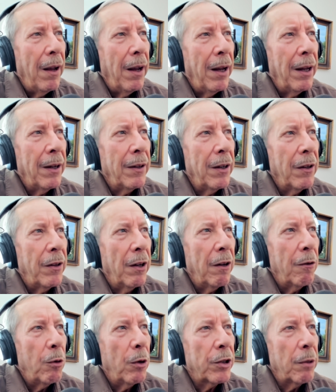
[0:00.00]
And
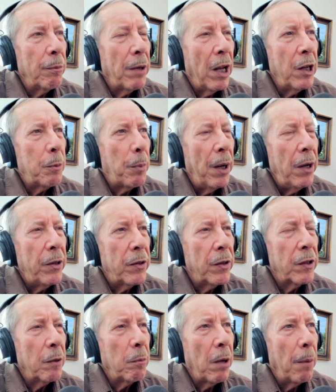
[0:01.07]
there were some nice pieces in